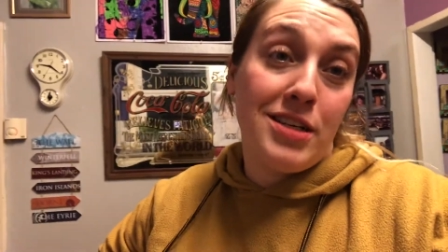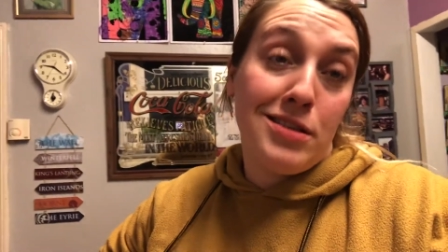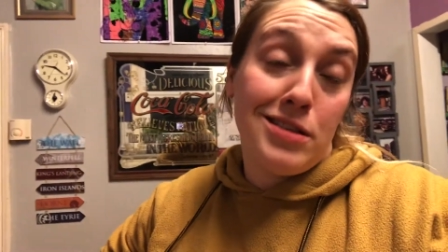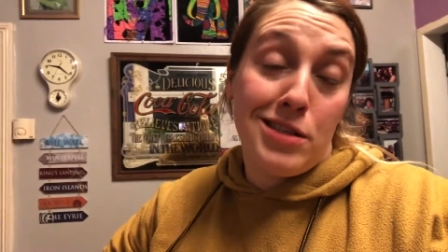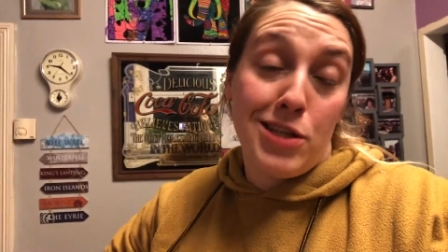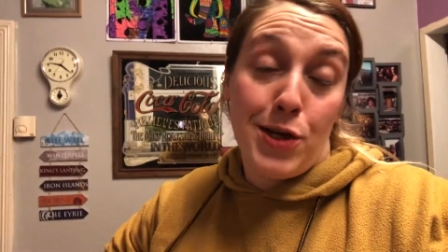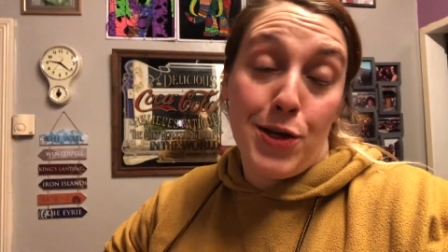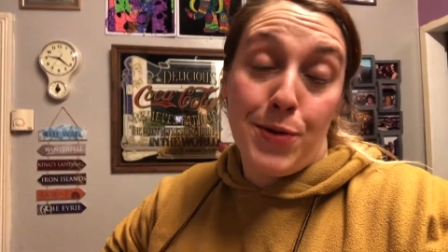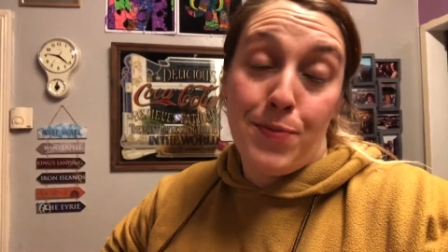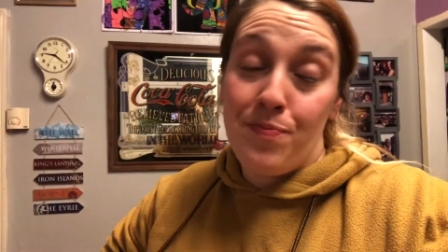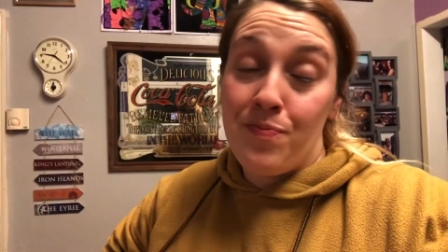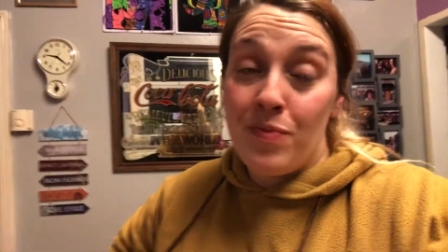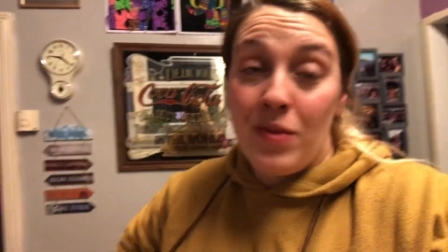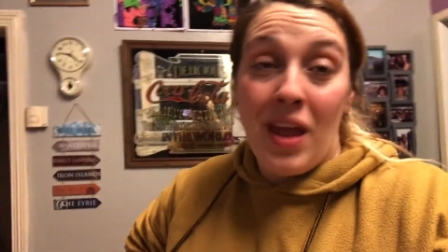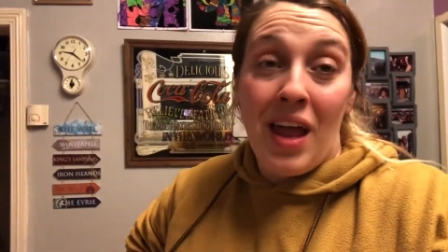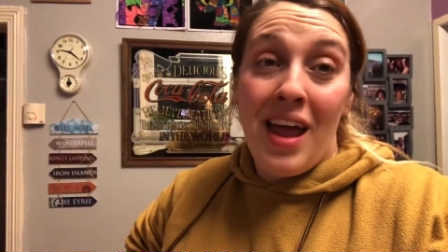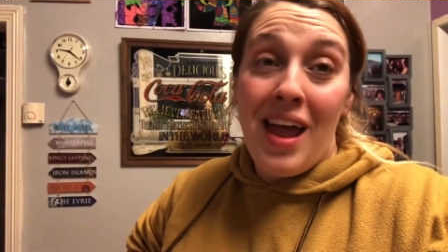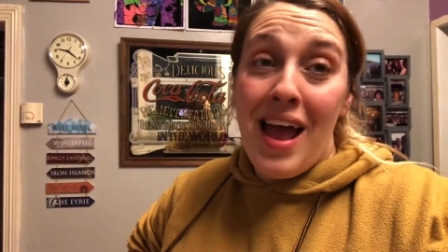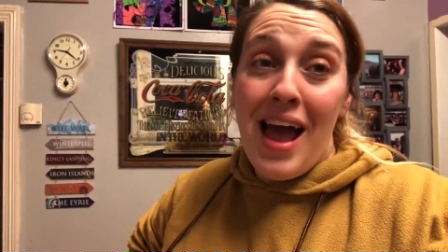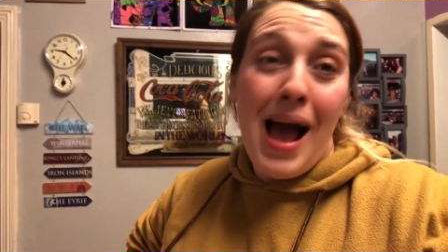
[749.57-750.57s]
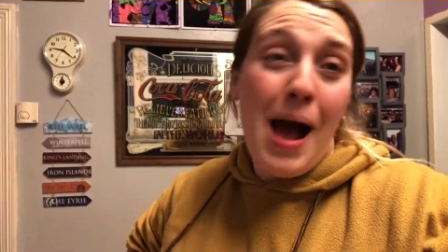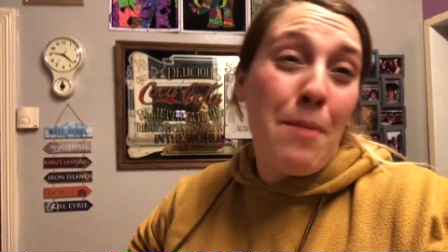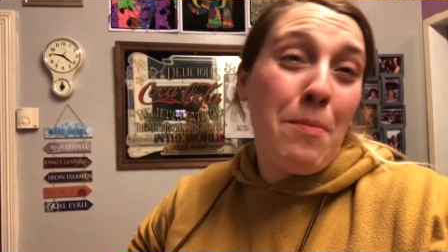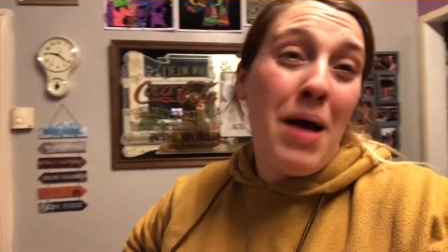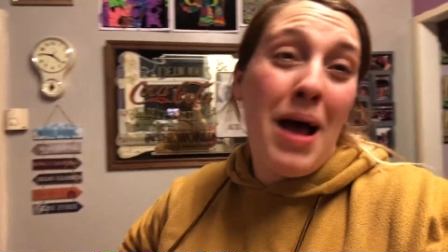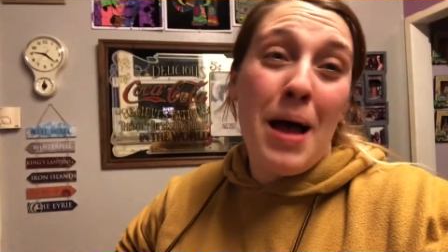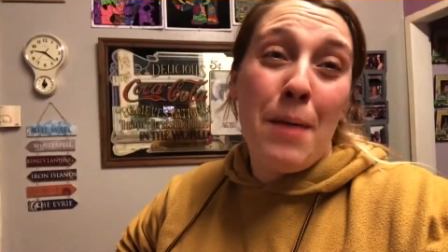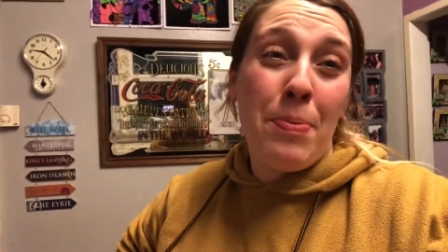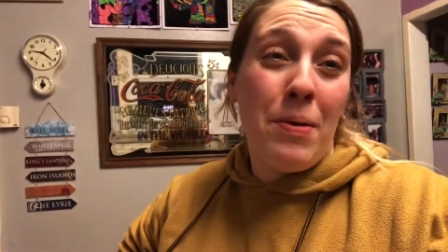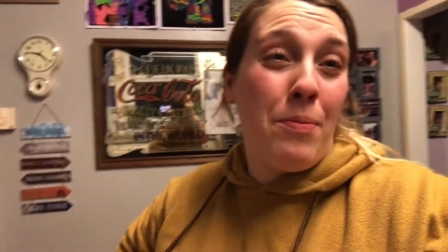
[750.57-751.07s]
So I'm a
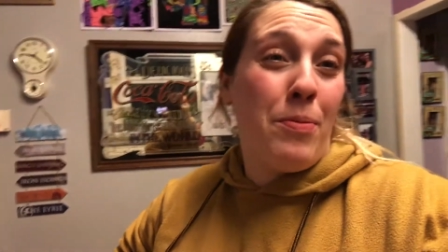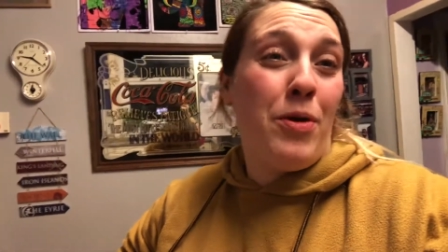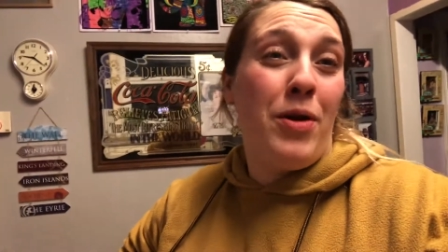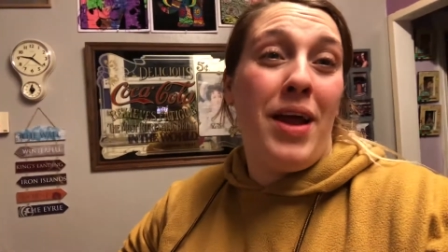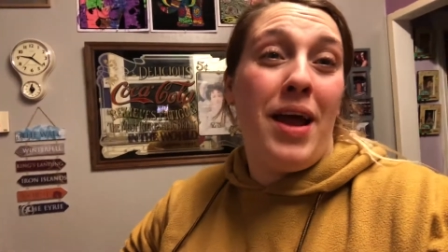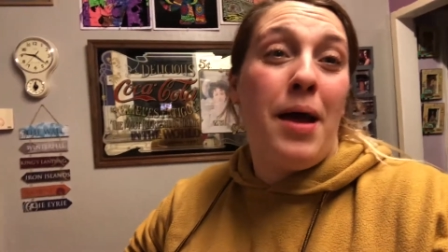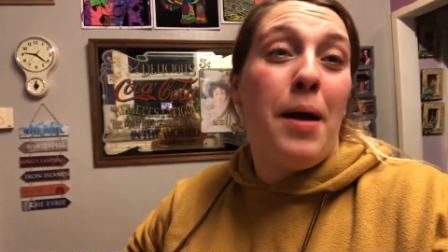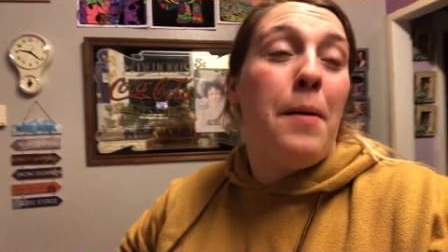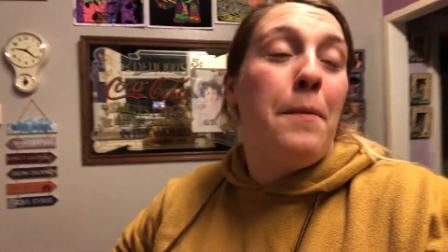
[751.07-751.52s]
happy bunny.